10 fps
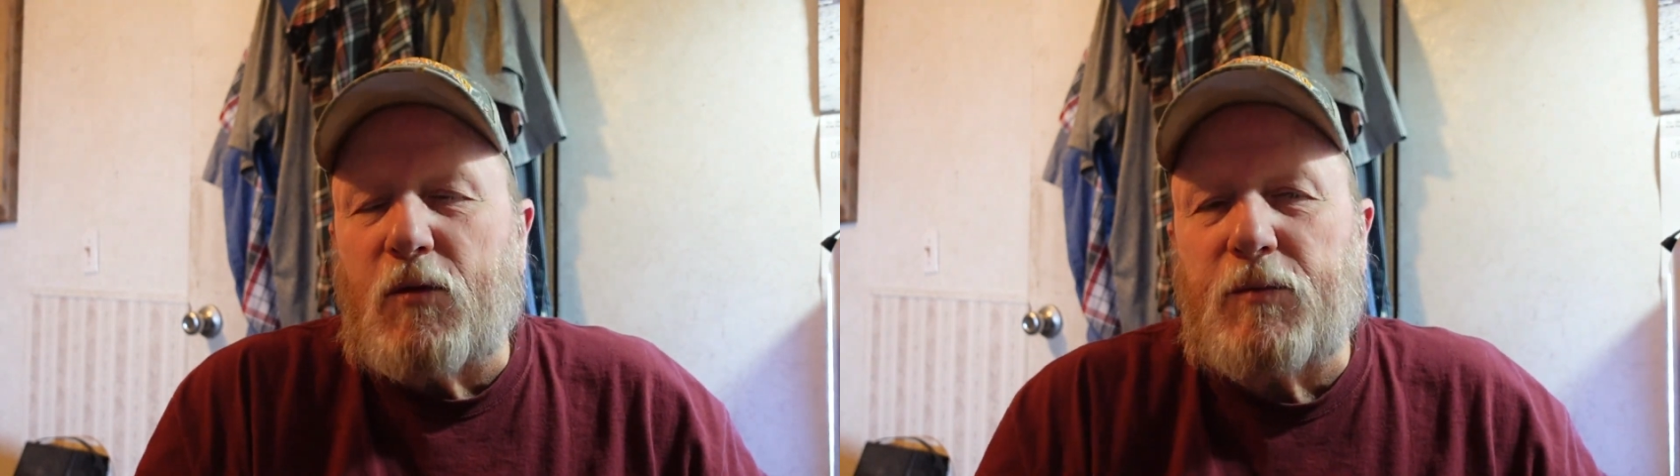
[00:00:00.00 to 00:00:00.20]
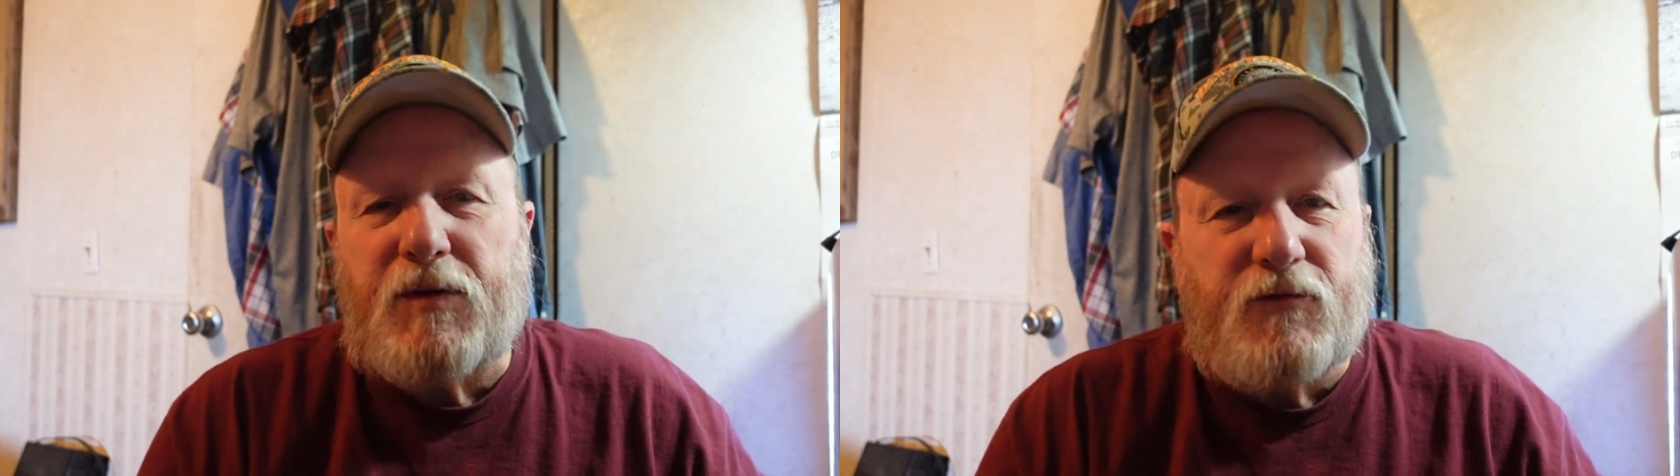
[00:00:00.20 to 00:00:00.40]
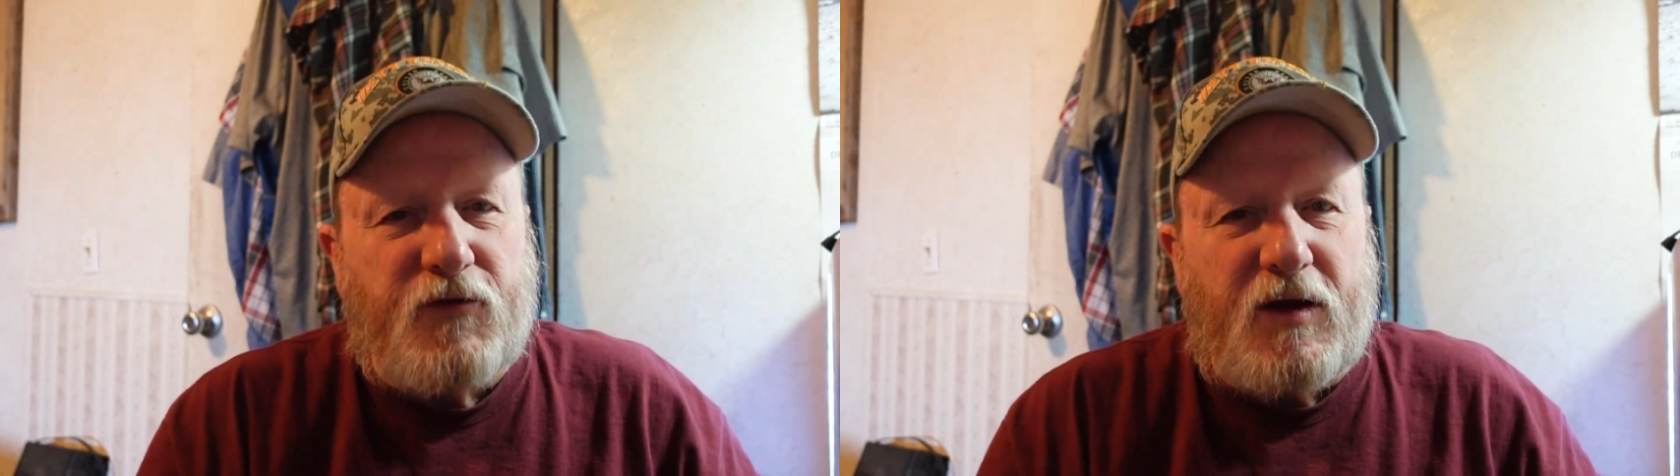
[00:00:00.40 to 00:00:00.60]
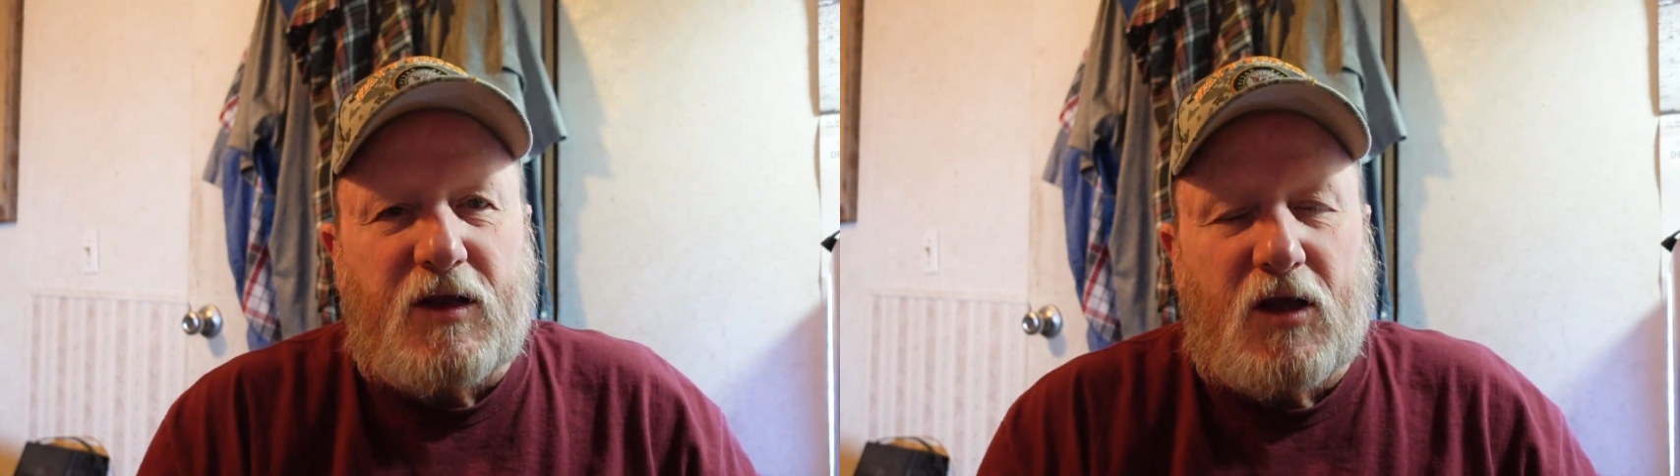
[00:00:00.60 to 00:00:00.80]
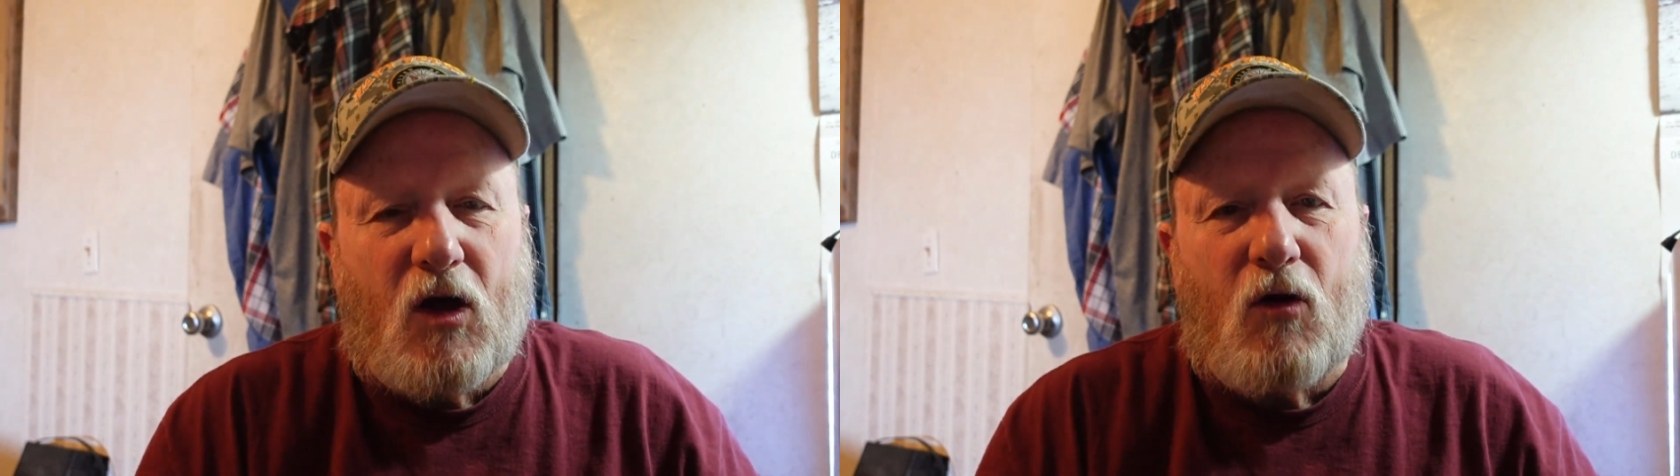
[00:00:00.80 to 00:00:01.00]
would have been fun
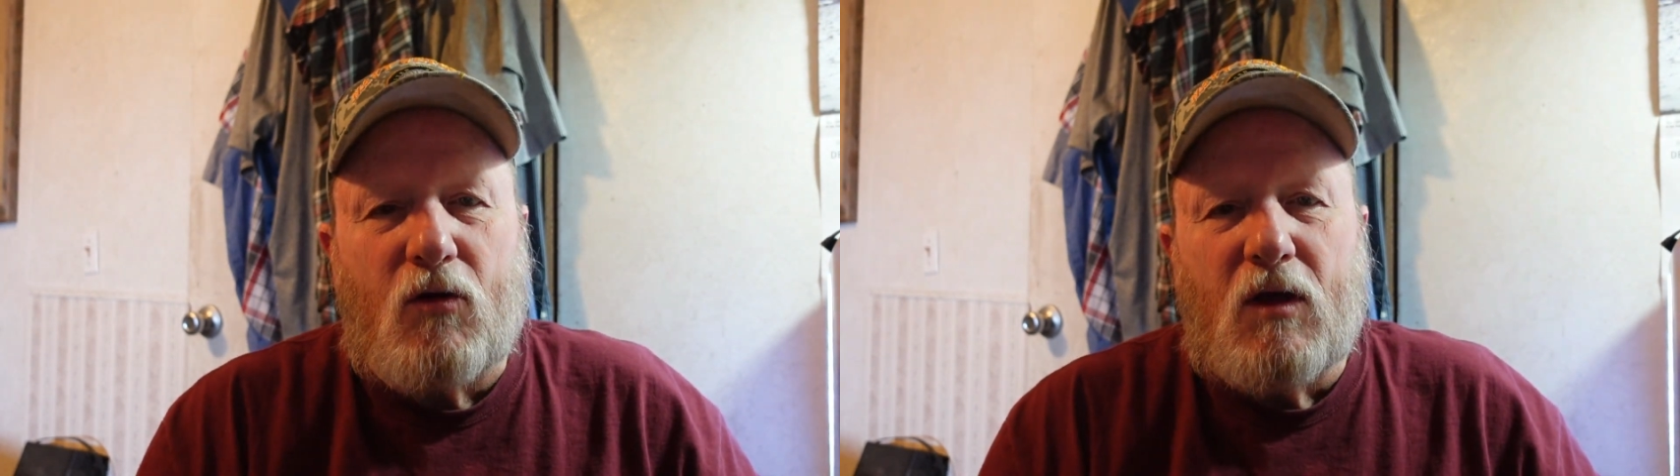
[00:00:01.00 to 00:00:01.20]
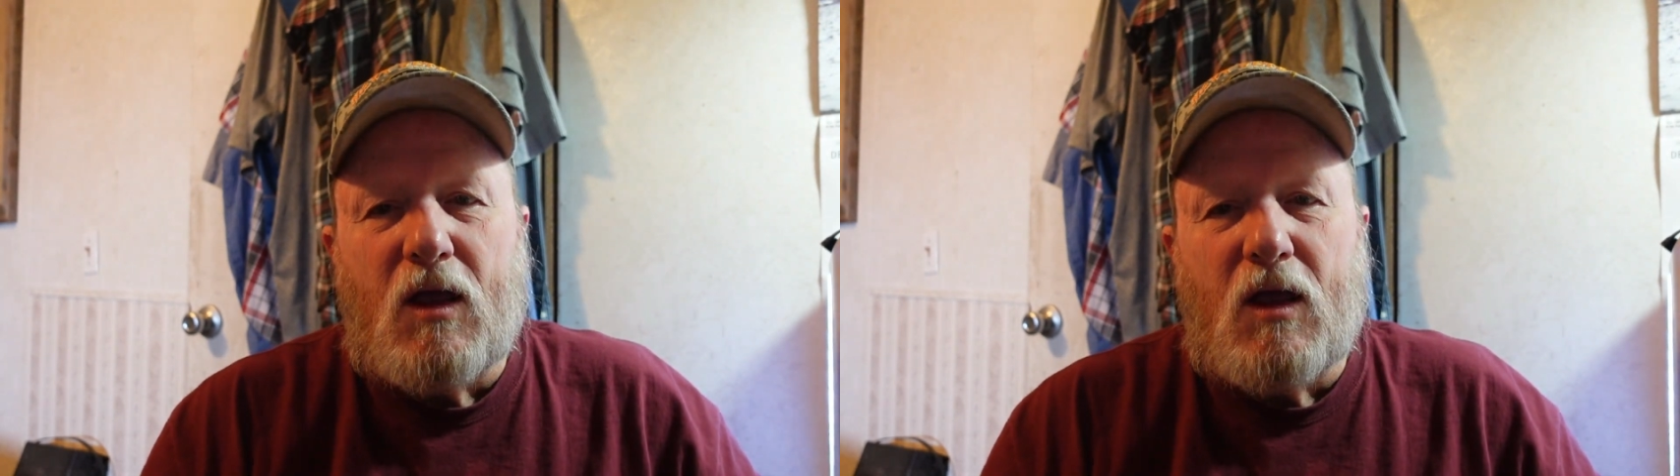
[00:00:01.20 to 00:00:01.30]
to go,